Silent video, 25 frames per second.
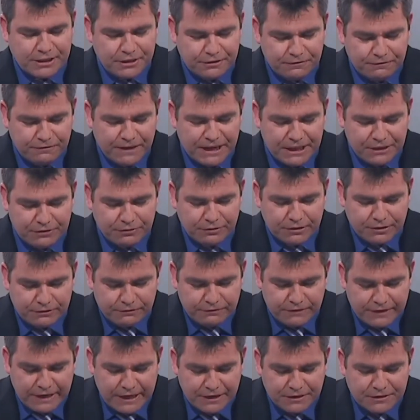that the faithful
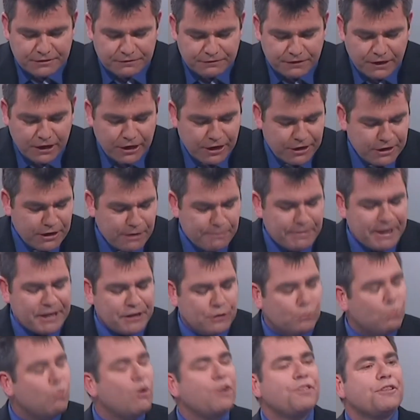have vowed to follow no
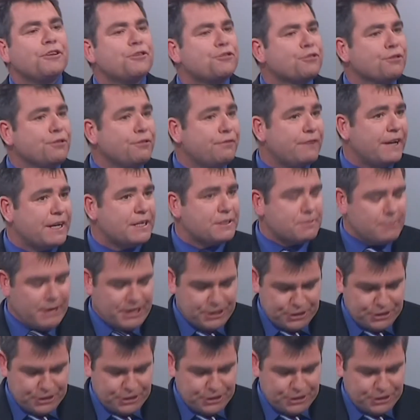matter what the true facts